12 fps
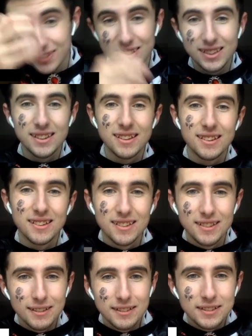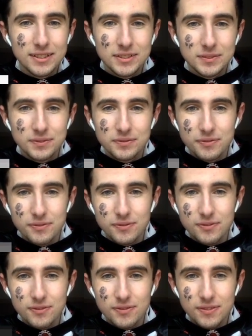
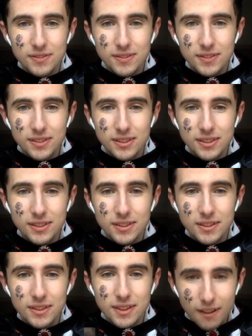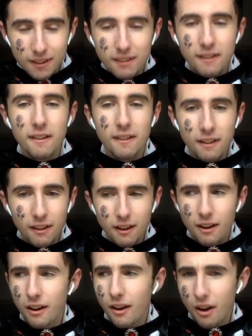
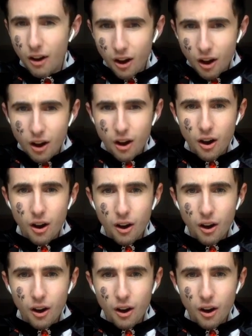Nobody speaks.